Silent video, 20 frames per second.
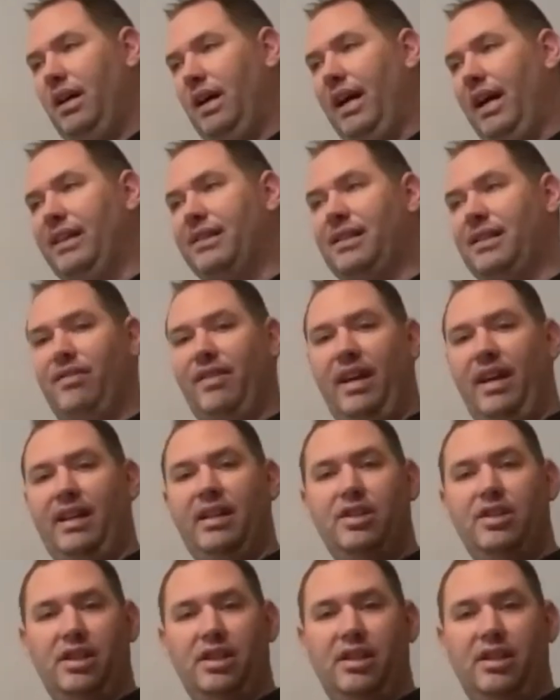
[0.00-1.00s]
ice
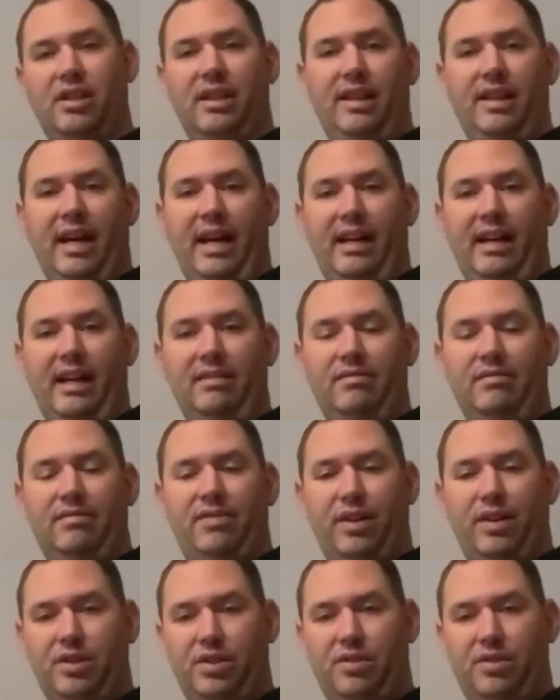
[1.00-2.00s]
advantage in that
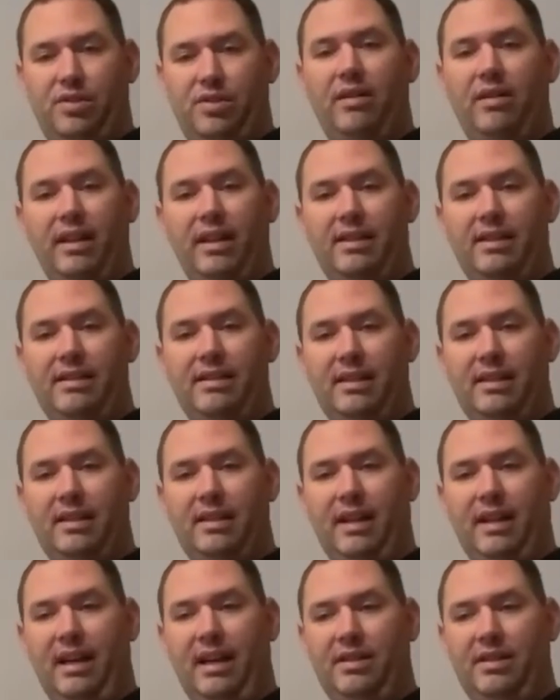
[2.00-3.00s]
first round of the
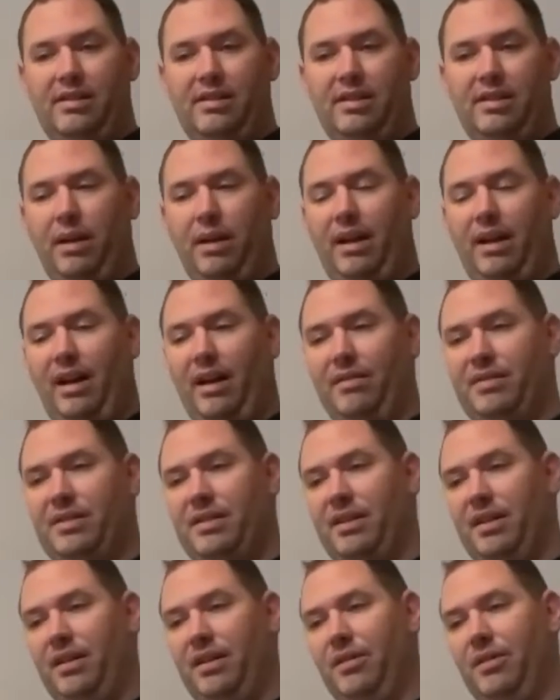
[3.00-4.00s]
NCHC playoffs.
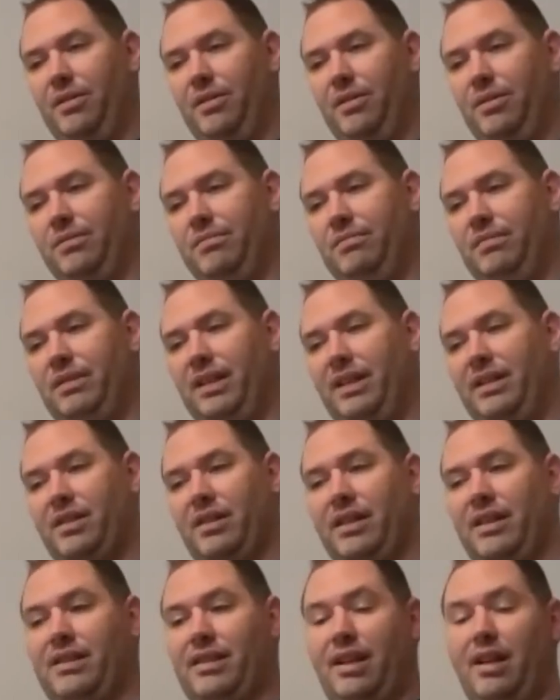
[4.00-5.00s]
So these are,
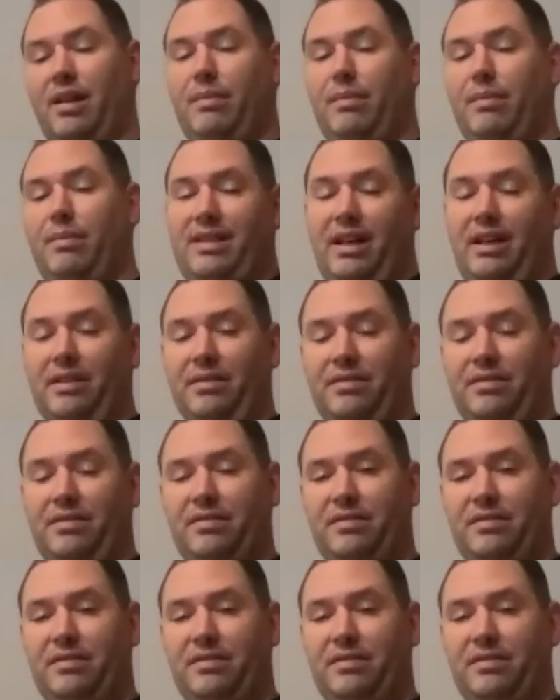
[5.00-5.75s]
it's going to be tough.